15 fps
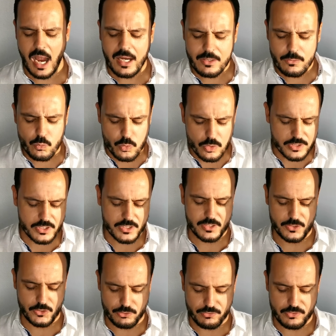I
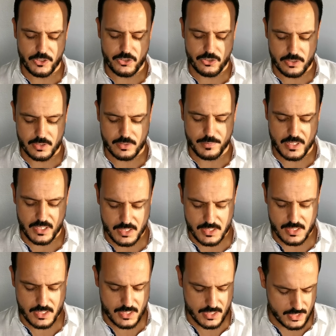wanted to feature it
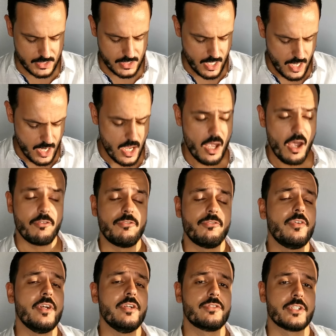because it's a
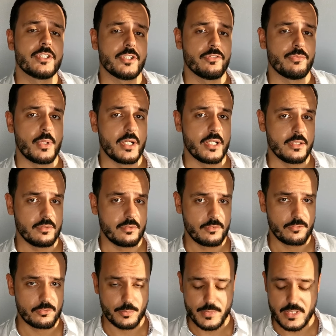favorite of mine
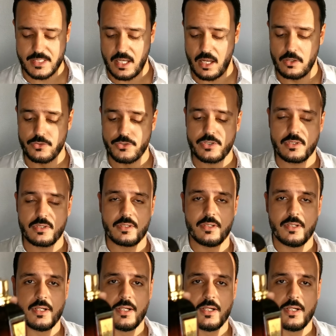from this house.